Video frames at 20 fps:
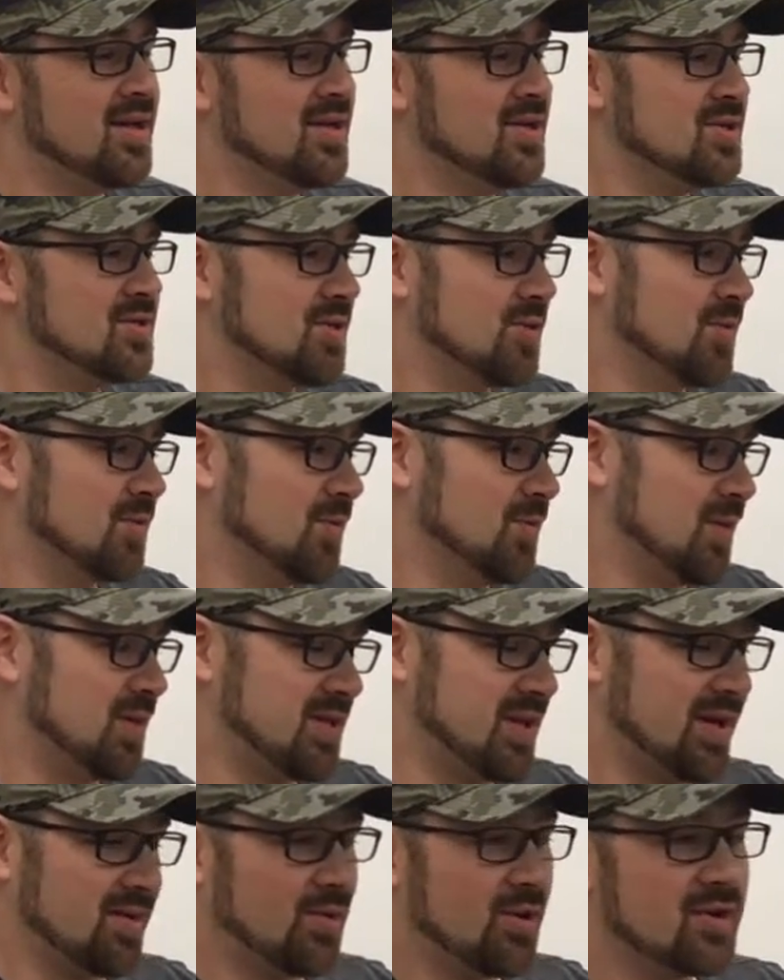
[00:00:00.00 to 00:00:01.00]
So we
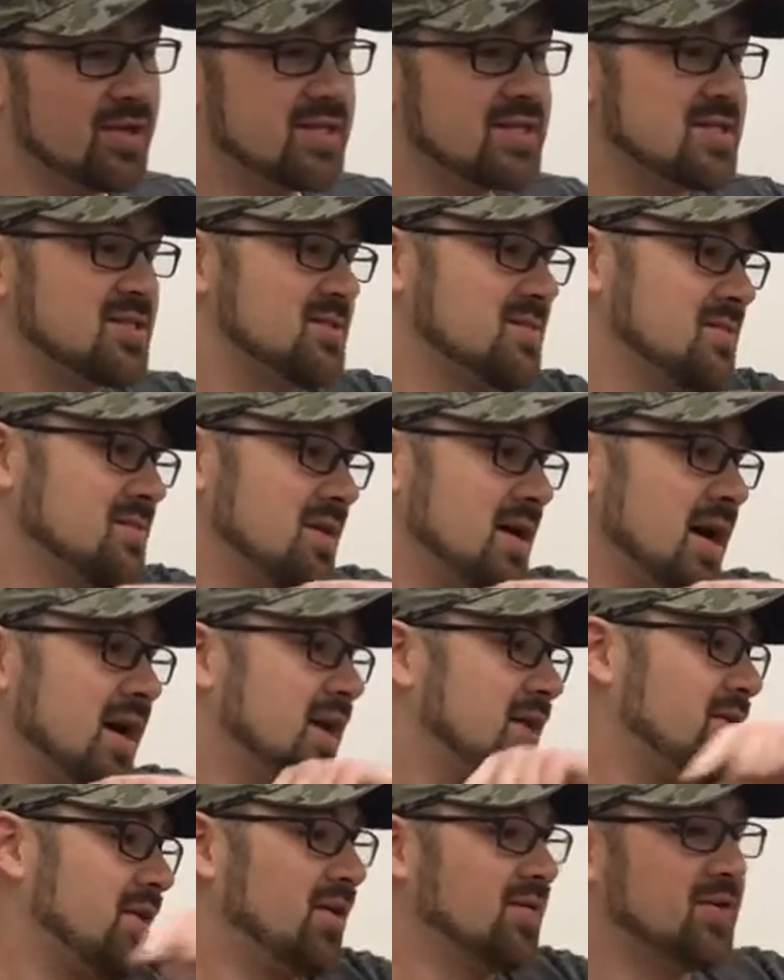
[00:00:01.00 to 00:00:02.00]
thought, well, let's
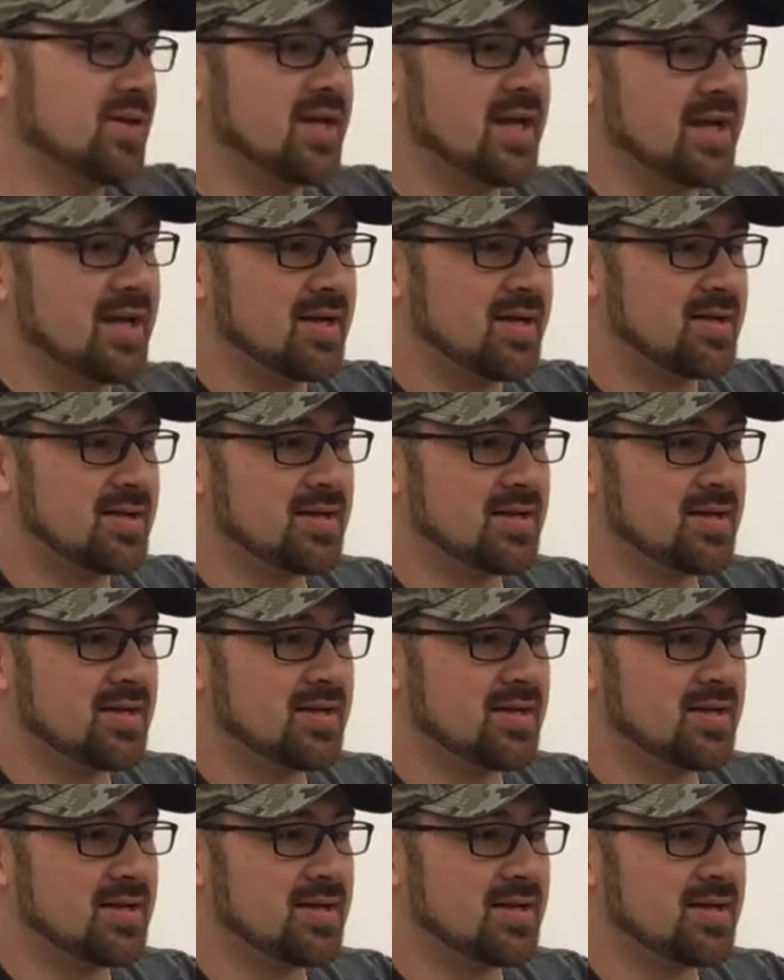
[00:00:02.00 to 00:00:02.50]
hike around the lake.